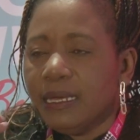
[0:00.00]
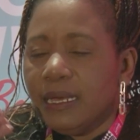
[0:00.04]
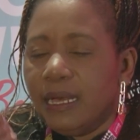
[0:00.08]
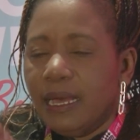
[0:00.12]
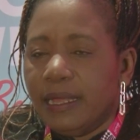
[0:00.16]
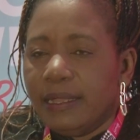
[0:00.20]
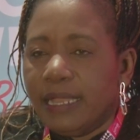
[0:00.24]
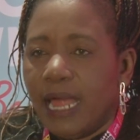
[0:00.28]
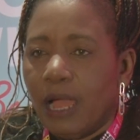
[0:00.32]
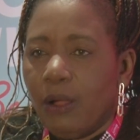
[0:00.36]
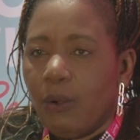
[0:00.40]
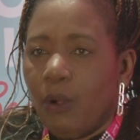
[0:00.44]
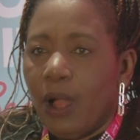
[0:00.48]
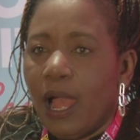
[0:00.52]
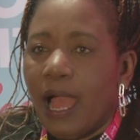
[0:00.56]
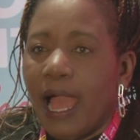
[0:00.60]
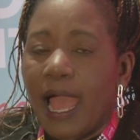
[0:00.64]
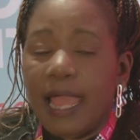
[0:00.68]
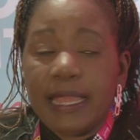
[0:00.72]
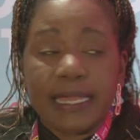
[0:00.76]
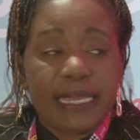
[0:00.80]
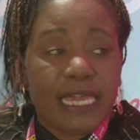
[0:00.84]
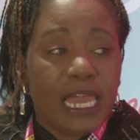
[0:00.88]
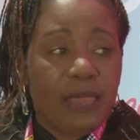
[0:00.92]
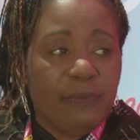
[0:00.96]
Now,
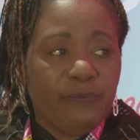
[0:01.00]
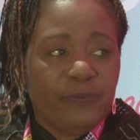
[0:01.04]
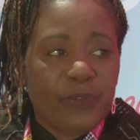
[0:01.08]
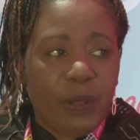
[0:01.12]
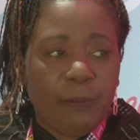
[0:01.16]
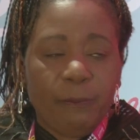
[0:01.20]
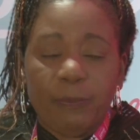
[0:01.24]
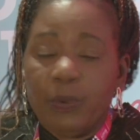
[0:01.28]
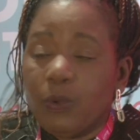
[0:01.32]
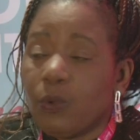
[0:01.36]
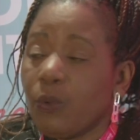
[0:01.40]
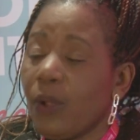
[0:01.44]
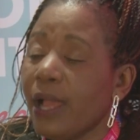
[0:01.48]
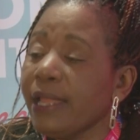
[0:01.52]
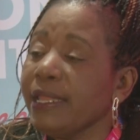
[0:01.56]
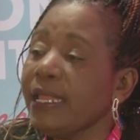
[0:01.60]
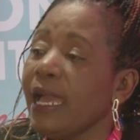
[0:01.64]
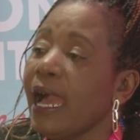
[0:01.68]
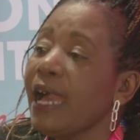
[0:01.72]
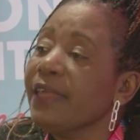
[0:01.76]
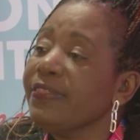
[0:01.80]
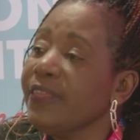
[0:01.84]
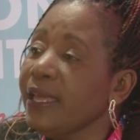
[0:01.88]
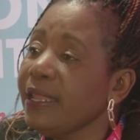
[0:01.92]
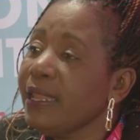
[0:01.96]
I came from Polokwane.
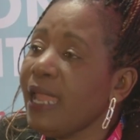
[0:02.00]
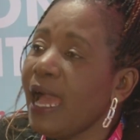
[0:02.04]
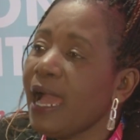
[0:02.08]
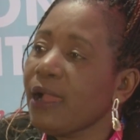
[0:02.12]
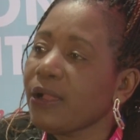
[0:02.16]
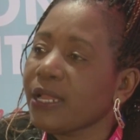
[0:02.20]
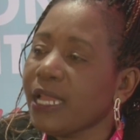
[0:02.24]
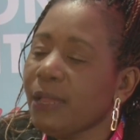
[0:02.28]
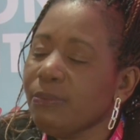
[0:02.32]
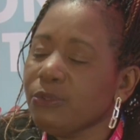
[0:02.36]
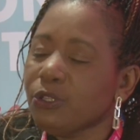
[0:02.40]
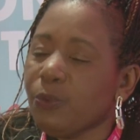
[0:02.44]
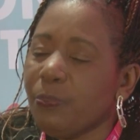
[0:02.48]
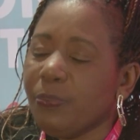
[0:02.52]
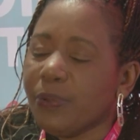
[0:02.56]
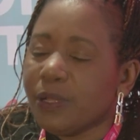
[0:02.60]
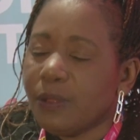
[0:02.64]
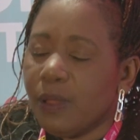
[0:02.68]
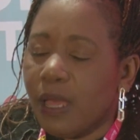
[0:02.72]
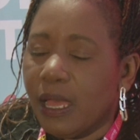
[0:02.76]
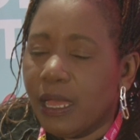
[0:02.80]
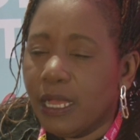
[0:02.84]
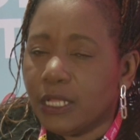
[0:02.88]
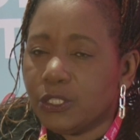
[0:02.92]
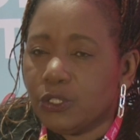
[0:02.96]
I came to
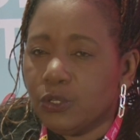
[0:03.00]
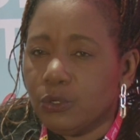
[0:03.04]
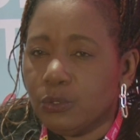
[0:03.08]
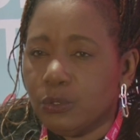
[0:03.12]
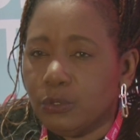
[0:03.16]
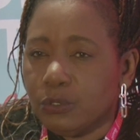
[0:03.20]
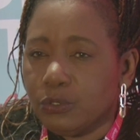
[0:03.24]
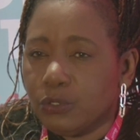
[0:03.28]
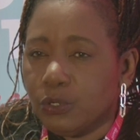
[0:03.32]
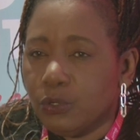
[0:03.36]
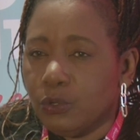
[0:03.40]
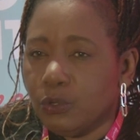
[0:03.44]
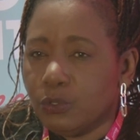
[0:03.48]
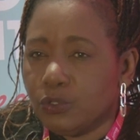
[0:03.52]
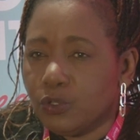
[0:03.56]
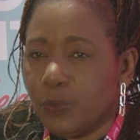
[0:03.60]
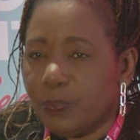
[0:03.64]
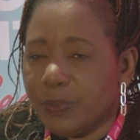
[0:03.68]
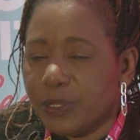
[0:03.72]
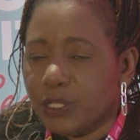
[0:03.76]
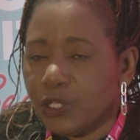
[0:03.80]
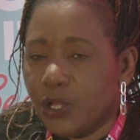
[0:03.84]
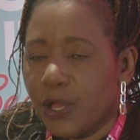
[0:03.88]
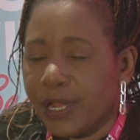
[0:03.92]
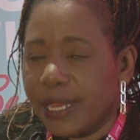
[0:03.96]

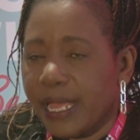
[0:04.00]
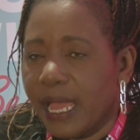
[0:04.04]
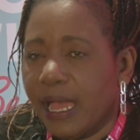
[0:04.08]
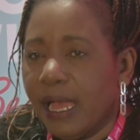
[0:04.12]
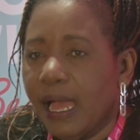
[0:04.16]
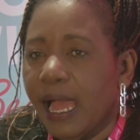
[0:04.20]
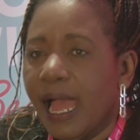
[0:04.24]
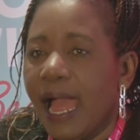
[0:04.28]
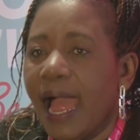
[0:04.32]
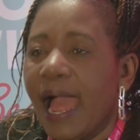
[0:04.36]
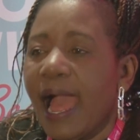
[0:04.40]
Pretoria.